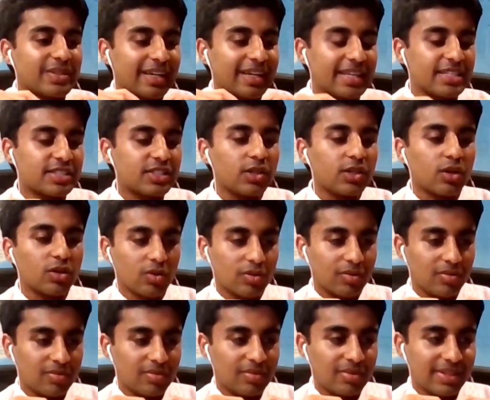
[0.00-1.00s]
I guess
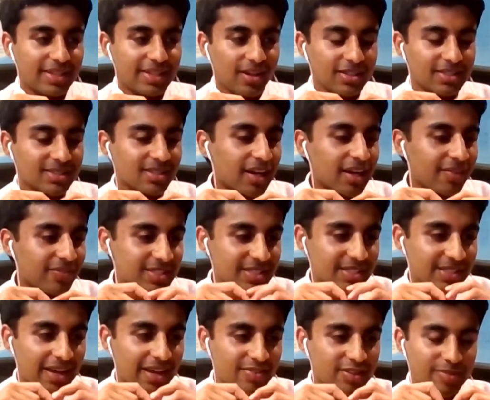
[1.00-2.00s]
the other side of it is
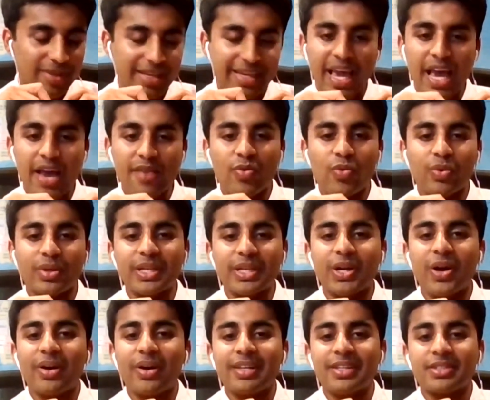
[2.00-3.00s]
you have to be careful when you're
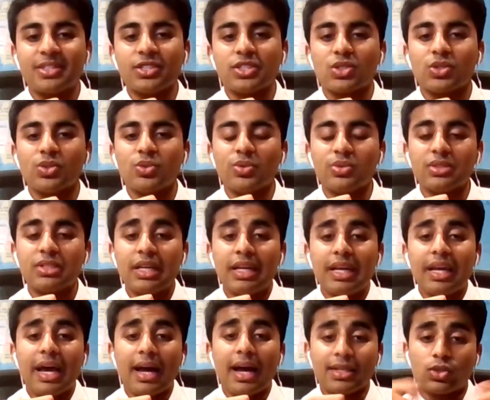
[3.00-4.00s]
going into schools
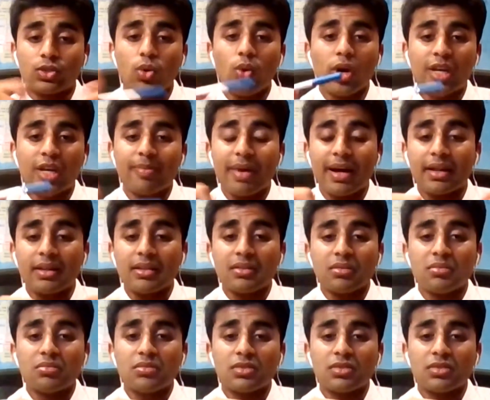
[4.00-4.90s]
and talking about